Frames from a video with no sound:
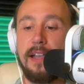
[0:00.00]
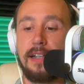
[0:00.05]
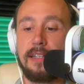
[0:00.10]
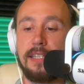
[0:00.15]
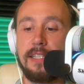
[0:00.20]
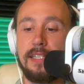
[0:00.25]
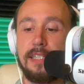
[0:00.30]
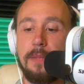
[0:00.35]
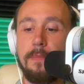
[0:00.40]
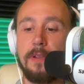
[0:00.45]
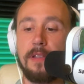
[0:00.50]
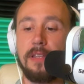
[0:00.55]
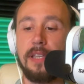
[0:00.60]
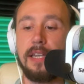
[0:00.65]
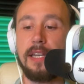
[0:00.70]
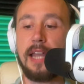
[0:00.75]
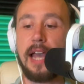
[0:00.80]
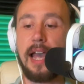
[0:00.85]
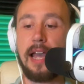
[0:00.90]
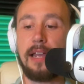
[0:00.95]
Because it's
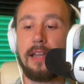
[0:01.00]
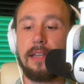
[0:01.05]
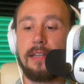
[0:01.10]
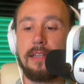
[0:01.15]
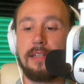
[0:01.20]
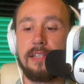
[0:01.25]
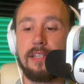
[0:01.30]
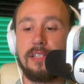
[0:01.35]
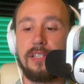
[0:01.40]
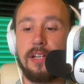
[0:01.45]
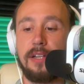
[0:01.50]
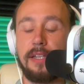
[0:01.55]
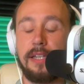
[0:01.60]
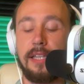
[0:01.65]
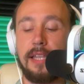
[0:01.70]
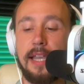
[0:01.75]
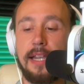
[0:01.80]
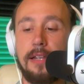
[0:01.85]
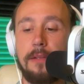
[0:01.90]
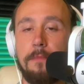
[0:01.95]
typically not
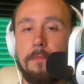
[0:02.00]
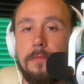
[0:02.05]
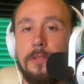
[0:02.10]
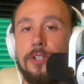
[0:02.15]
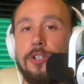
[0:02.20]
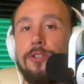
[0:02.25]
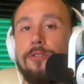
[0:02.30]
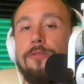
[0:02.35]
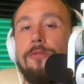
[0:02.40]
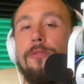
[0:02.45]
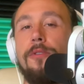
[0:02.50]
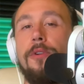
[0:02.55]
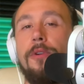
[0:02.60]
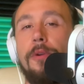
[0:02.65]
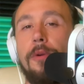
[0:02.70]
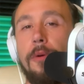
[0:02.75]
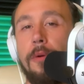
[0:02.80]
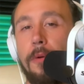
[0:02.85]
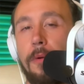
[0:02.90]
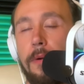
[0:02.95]
necessarily like
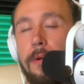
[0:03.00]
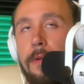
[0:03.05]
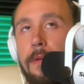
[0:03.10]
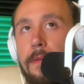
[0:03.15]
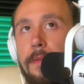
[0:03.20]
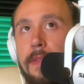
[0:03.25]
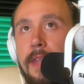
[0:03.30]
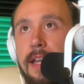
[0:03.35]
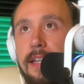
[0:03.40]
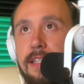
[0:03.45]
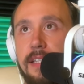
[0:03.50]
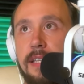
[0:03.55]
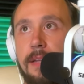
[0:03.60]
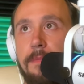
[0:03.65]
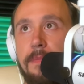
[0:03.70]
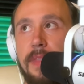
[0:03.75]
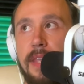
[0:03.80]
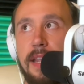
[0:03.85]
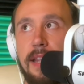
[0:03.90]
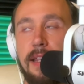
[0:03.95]
true that
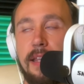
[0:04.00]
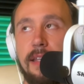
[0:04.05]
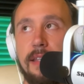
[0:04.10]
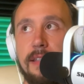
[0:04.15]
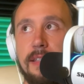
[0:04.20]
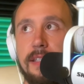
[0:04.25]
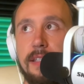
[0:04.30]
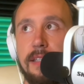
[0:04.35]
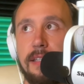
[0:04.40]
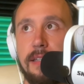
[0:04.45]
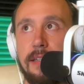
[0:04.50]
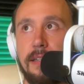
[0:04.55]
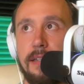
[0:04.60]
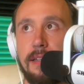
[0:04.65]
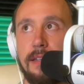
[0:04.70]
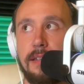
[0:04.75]
something is